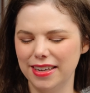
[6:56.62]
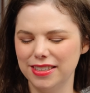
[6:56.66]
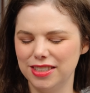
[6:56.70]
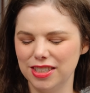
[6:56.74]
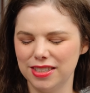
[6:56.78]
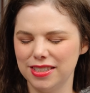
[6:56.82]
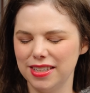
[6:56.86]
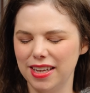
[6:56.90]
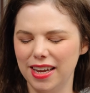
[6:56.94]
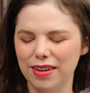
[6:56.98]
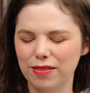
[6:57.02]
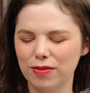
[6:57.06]
it
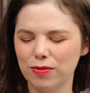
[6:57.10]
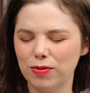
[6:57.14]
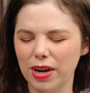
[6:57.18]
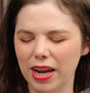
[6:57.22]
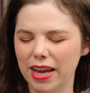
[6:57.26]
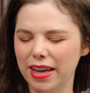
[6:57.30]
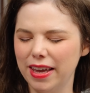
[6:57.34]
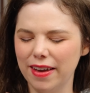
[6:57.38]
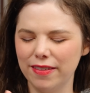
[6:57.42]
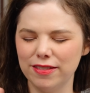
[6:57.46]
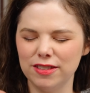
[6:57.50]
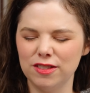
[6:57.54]
just it,
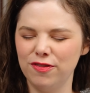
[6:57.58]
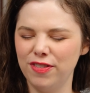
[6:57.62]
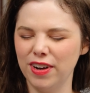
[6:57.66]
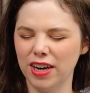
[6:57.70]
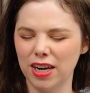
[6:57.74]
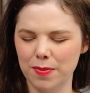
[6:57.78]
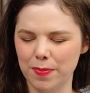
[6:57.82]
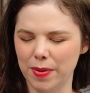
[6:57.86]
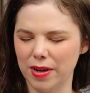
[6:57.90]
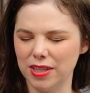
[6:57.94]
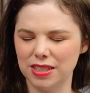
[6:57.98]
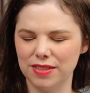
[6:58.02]
it gives
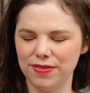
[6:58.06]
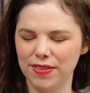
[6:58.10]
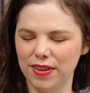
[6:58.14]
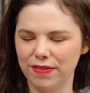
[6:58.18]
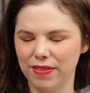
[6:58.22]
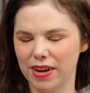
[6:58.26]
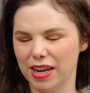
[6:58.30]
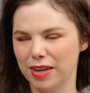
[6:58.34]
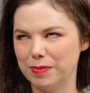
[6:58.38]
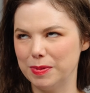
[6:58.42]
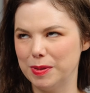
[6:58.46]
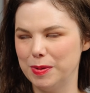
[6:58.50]
very BuzzFeed
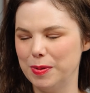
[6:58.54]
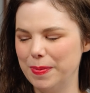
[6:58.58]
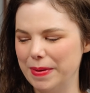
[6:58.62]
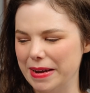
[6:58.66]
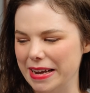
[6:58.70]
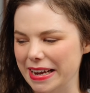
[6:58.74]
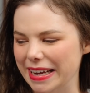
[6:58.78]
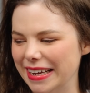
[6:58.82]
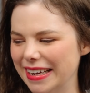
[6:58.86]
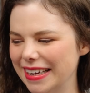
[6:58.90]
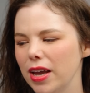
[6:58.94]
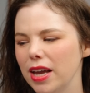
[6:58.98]
vibes to me.